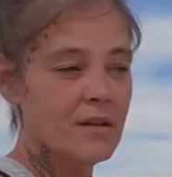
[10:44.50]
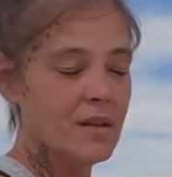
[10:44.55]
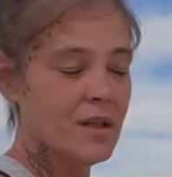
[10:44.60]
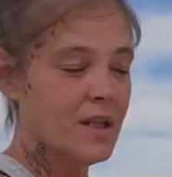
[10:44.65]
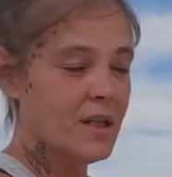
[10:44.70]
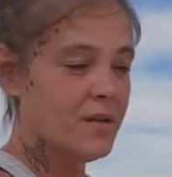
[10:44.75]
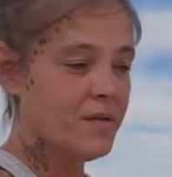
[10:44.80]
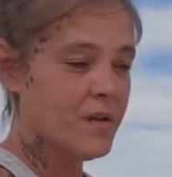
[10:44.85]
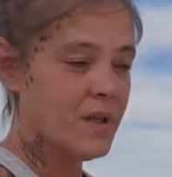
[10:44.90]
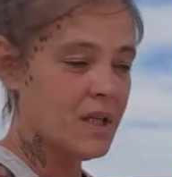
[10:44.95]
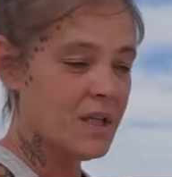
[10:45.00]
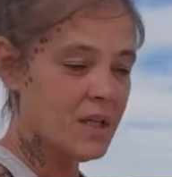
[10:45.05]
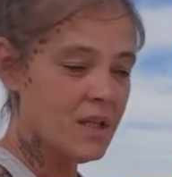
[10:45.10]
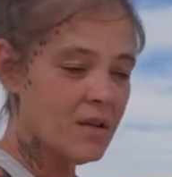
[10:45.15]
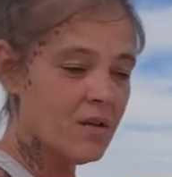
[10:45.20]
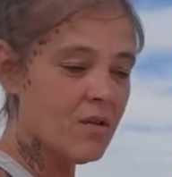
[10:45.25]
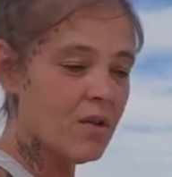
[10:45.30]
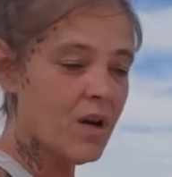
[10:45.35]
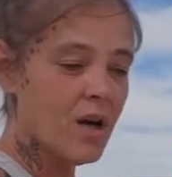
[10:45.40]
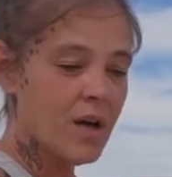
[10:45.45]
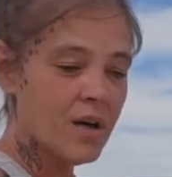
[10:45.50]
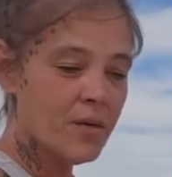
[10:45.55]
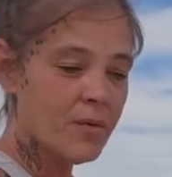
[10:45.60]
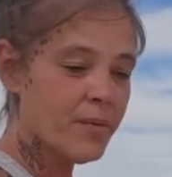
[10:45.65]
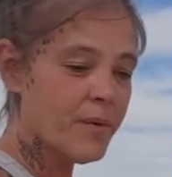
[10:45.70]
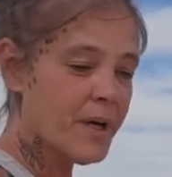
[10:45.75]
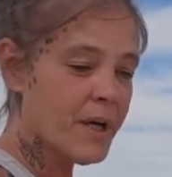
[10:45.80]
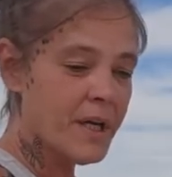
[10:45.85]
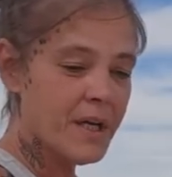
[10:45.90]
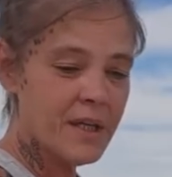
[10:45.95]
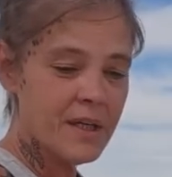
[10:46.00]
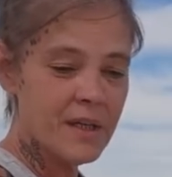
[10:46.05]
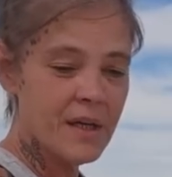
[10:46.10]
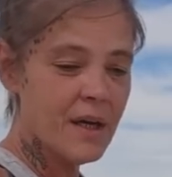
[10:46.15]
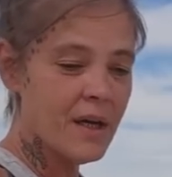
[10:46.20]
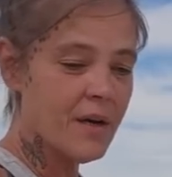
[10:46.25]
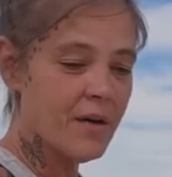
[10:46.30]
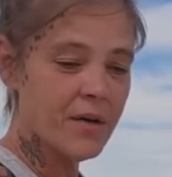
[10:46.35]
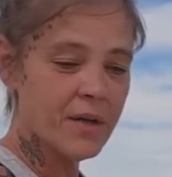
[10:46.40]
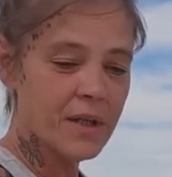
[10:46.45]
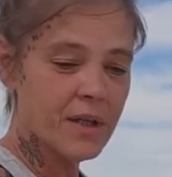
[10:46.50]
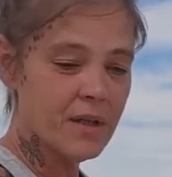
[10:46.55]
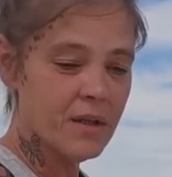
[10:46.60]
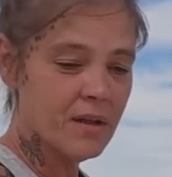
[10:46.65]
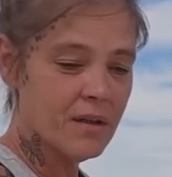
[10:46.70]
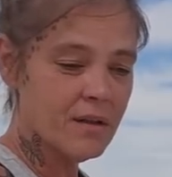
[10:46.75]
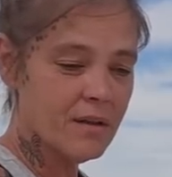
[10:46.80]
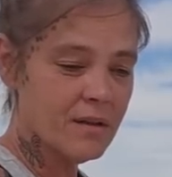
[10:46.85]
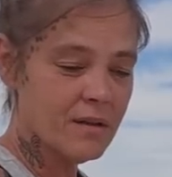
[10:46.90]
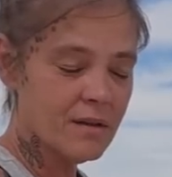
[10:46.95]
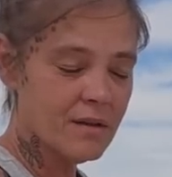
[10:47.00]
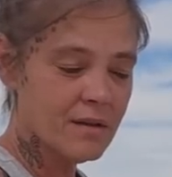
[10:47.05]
like if they get a lot of rain out here,